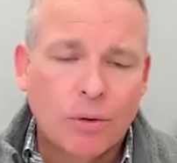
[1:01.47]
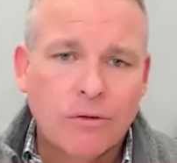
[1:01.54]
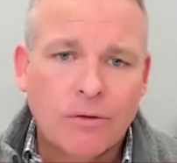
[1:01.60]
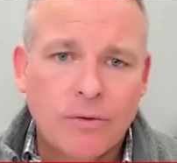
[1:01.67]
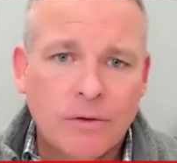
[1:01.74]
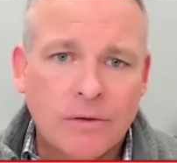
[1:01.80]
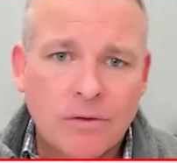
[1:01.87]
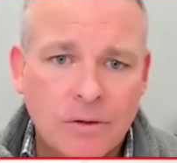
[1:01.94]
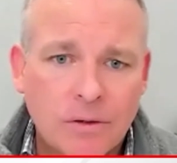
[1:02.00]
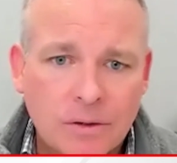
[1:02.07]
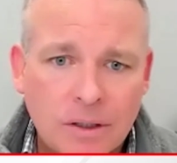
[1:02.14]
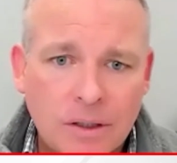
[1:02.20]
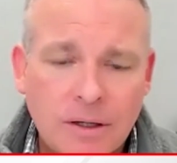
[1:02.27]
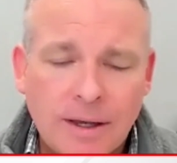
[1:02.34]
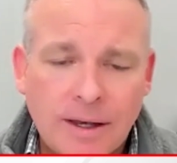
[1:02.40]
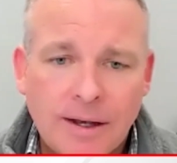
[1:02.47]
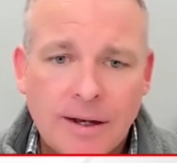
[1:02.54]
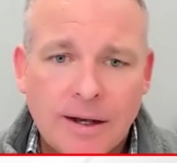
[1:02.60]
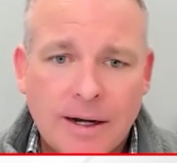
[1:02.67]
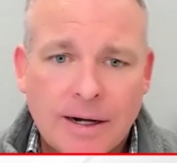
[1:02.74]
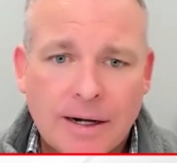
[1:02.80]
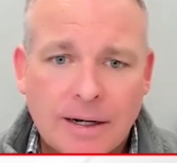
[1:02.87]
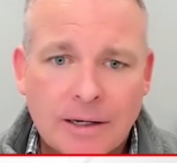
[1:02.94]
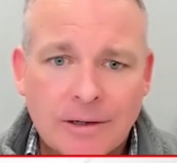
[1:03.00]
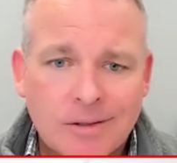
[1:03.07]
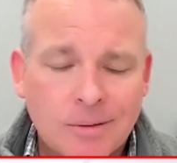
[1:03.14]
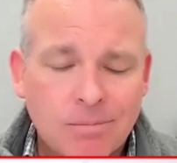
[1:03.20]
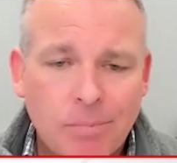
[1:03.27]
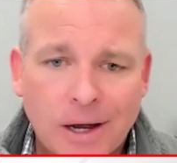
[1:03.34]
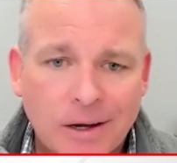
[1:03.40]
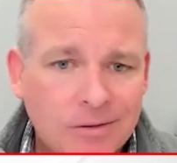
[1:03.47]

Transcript: President and CEO Patrick